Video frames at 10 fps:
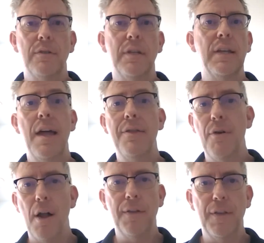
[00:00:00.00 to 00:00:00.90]

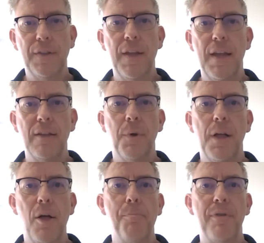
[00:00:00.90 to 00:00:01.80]
Together, all these things
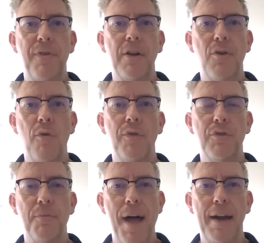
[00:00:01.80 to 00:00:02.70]
will help prevent COVID
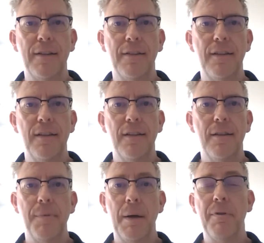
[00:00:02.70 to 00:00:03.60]
dramatically.
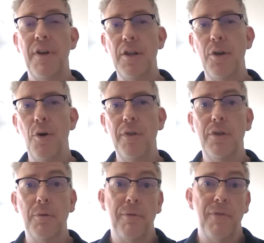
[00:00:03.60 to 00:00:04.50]
By preventing
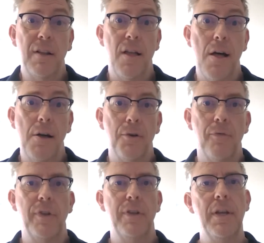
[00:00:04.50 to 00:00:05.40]
COVID, you prevent long
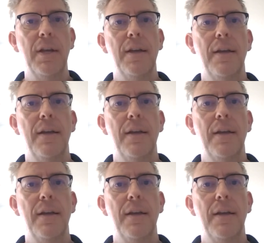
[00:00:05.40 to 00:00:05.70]
COVID.